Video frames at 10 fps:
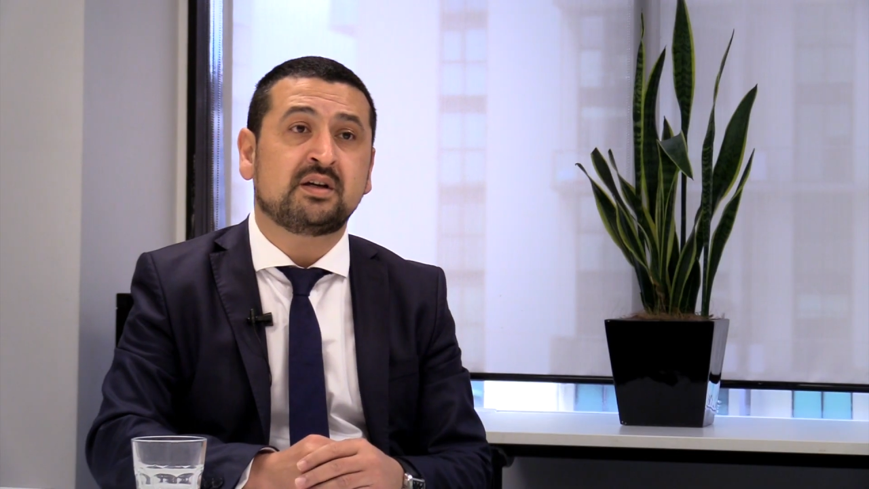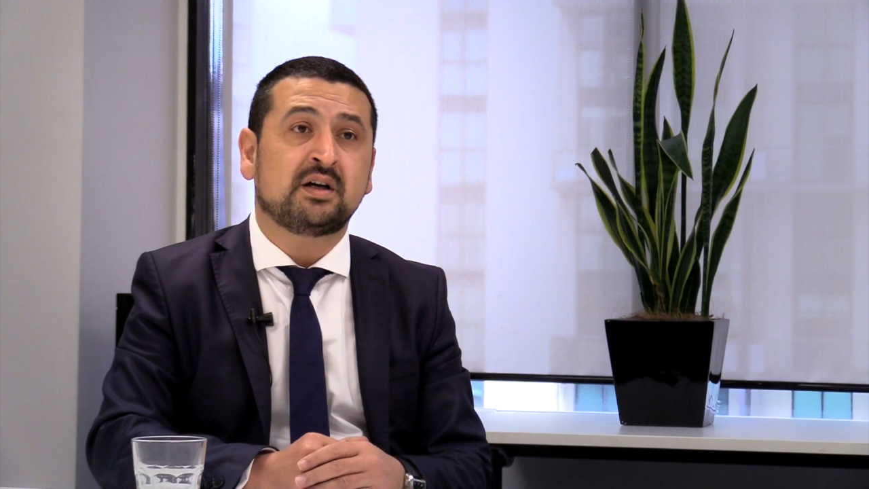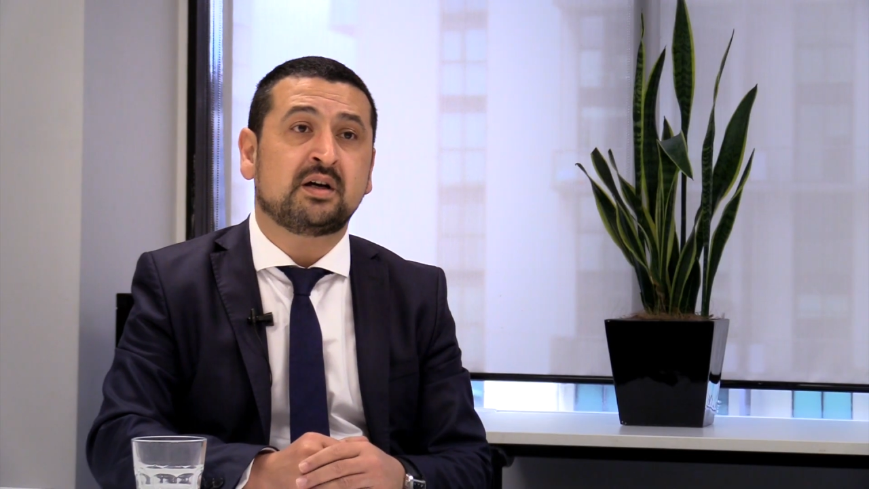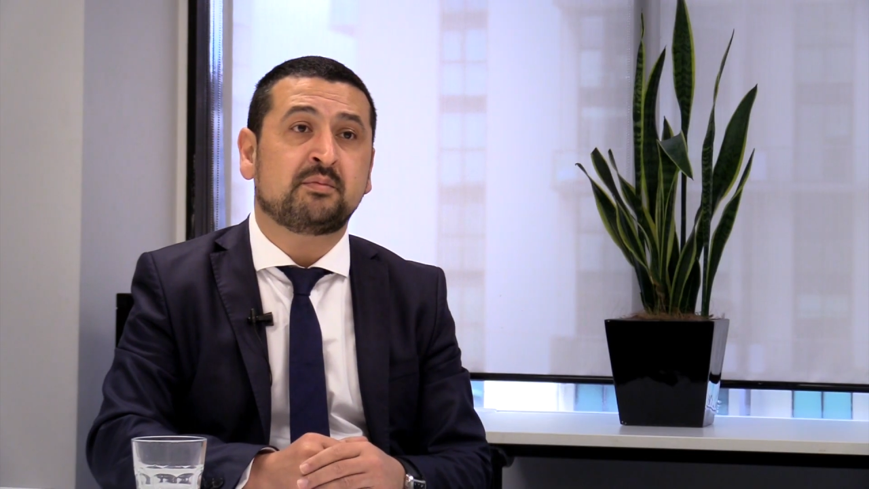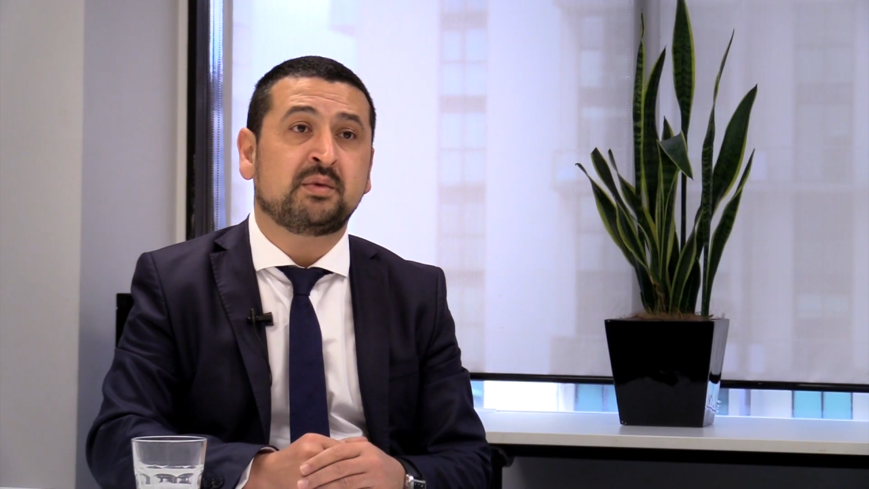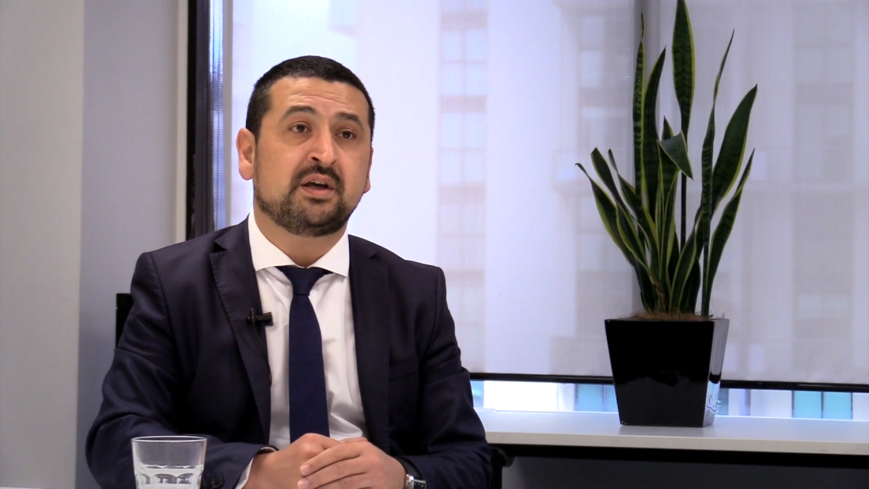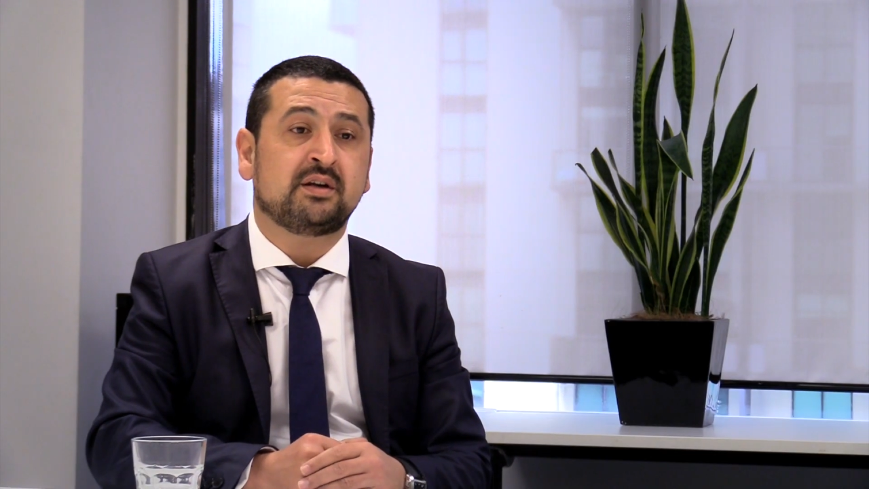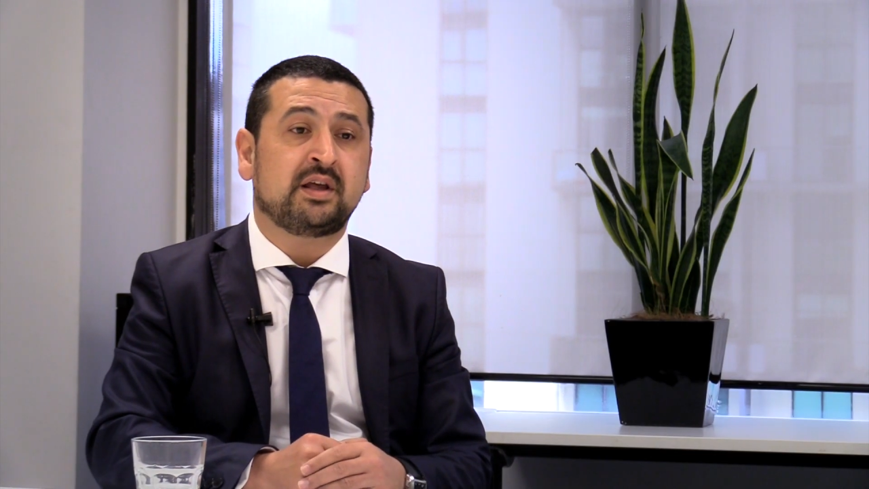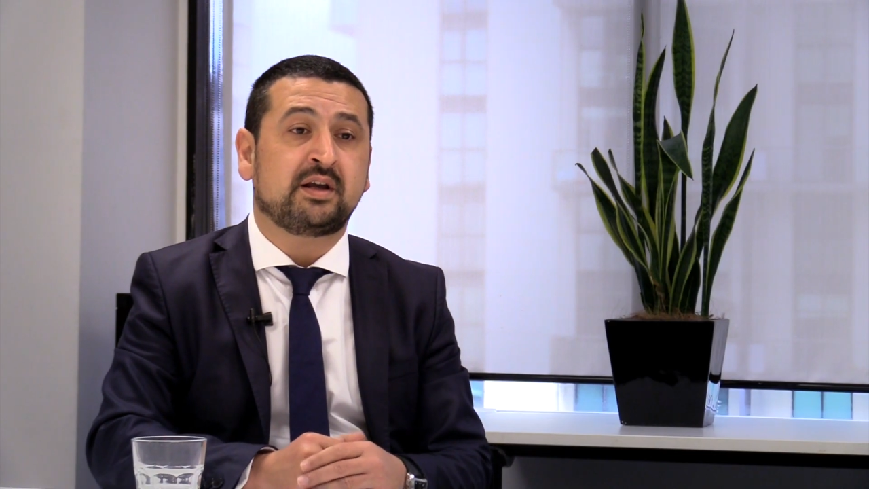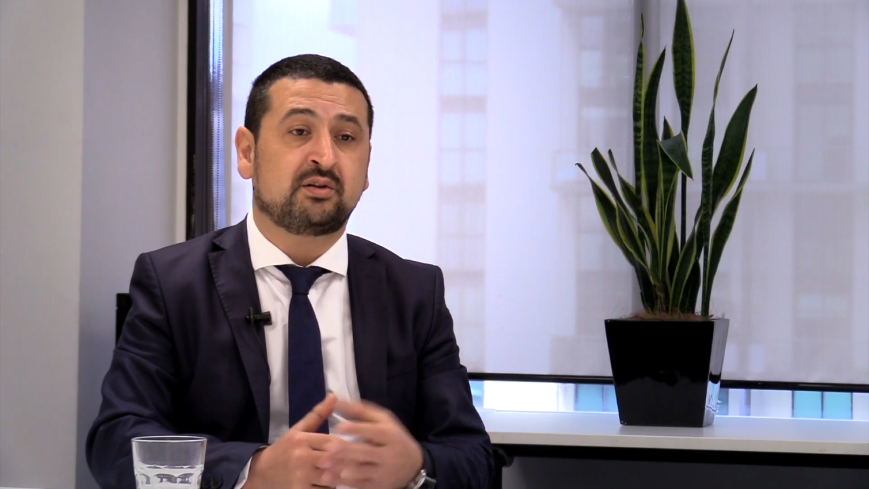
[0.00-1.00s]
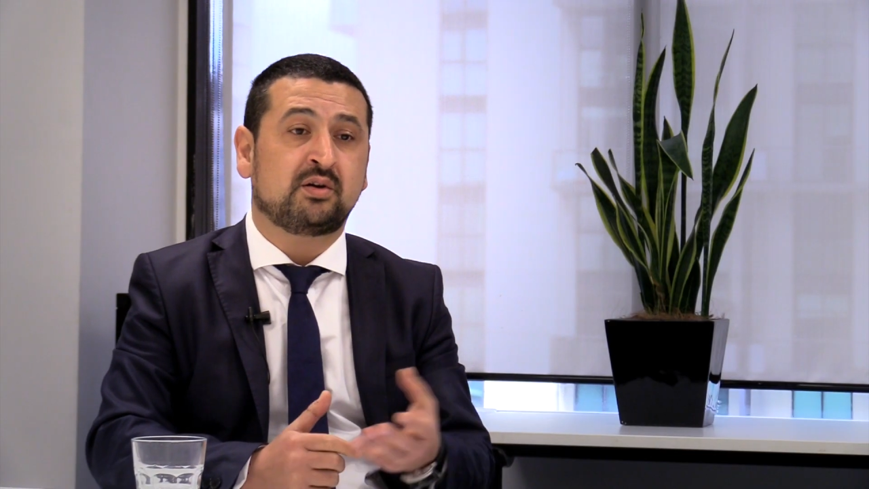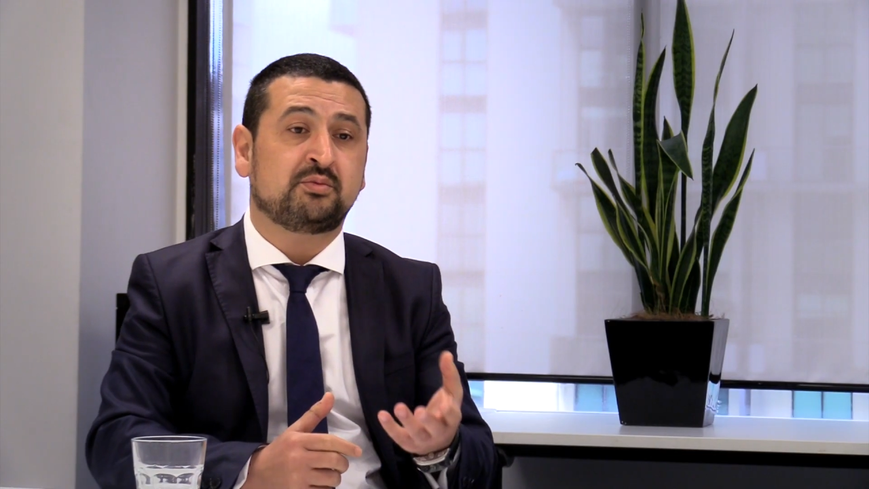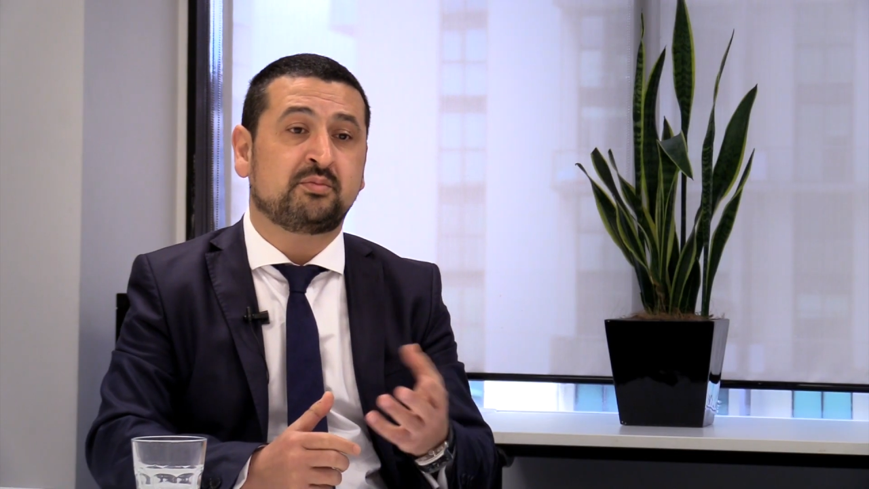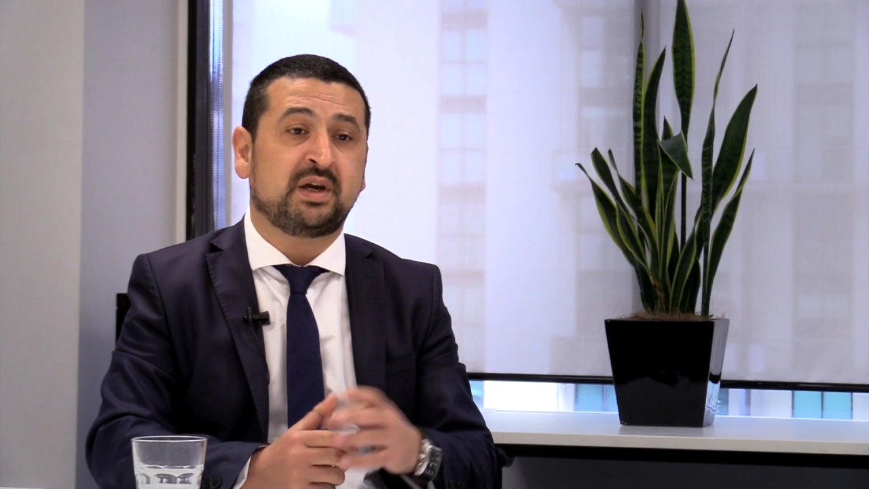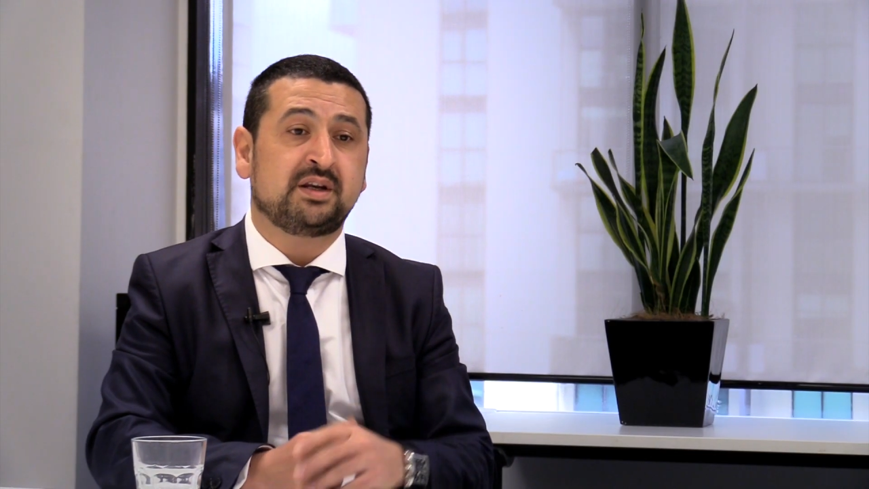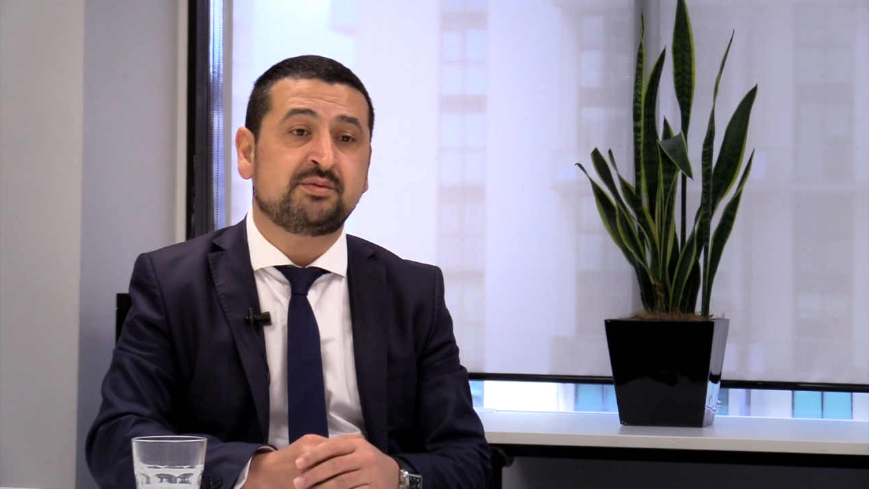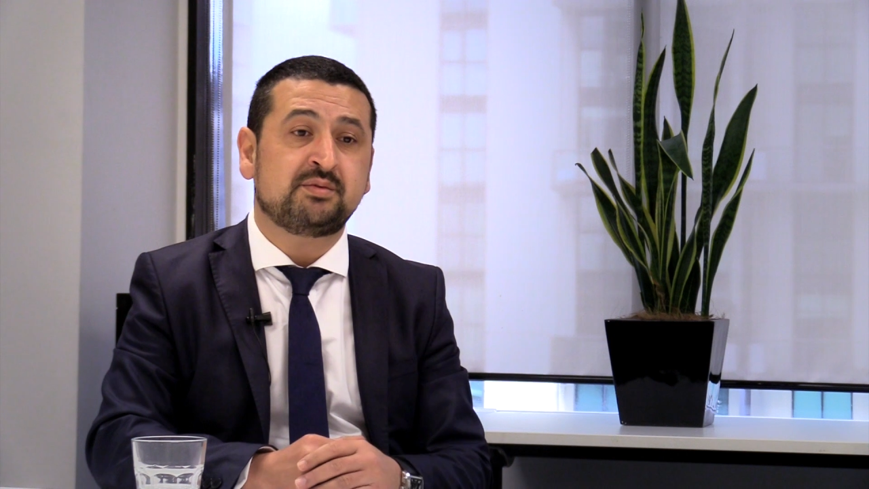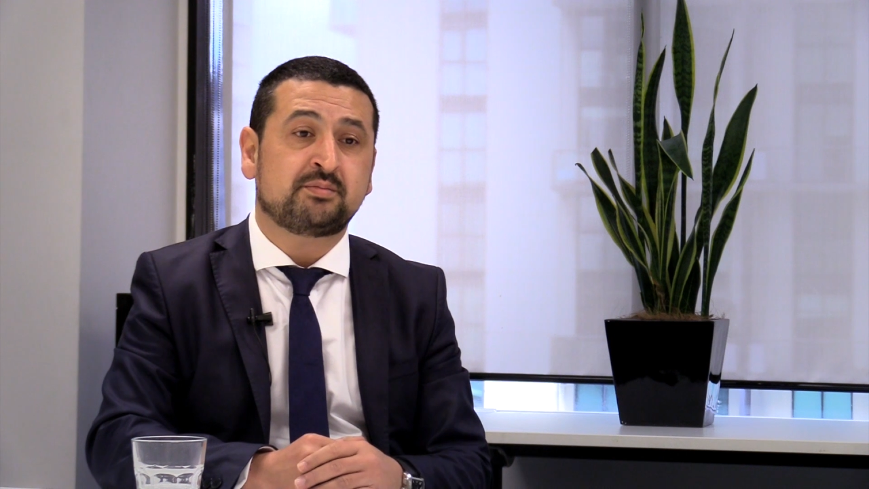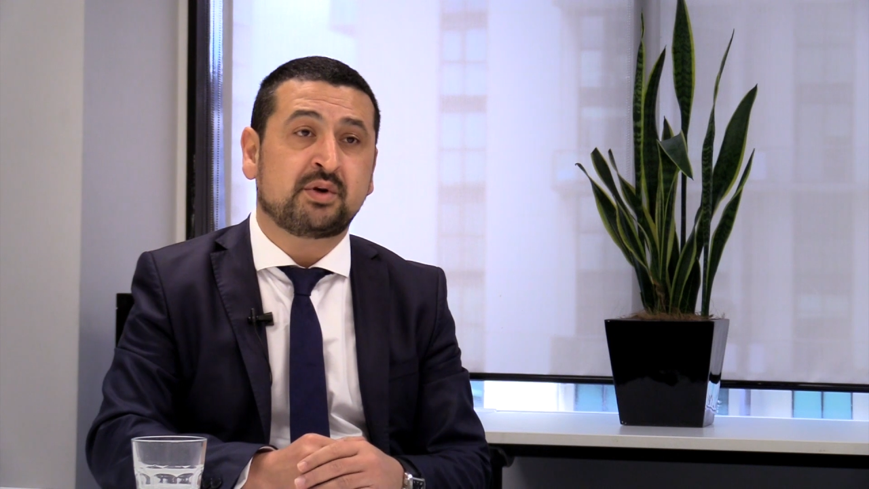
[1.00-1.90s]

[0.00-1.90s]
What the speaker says: and that global management,